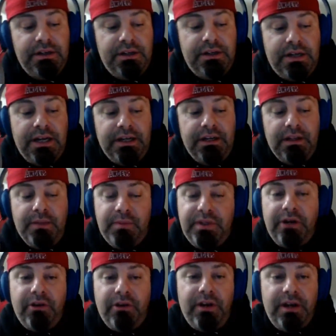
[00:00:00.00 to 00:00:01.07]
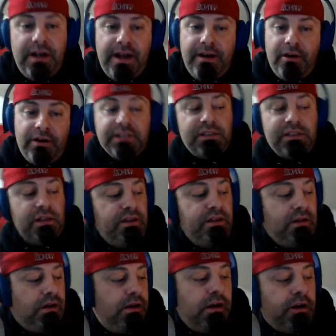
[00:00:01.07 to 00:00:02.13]
kind of libertarian anarchist
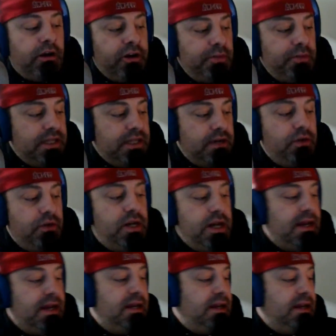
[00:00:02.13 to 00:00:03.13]
argument that you get.